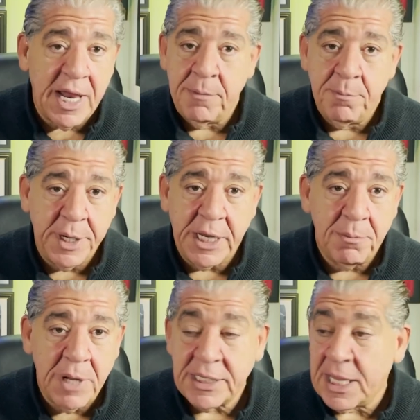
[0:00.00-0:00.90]
I didn't beat
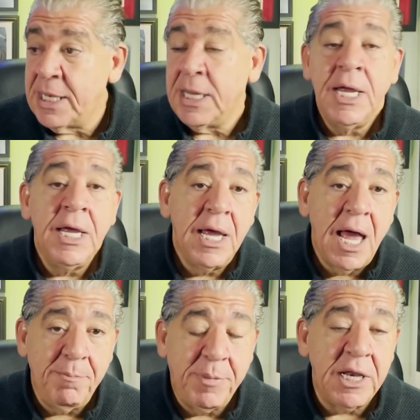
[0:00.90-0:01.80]
him like that.
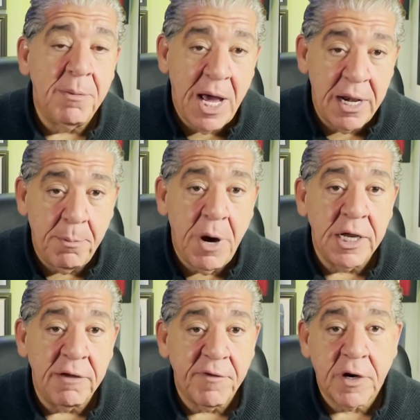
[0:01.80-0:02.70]
I beat him out of
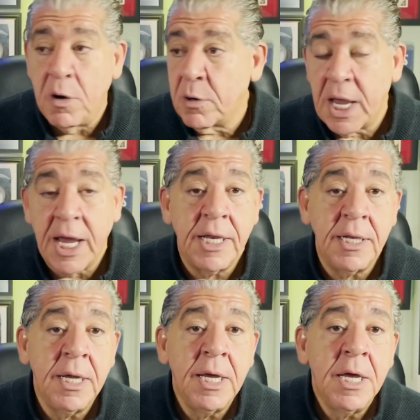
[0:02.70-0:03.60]
money for cocaine.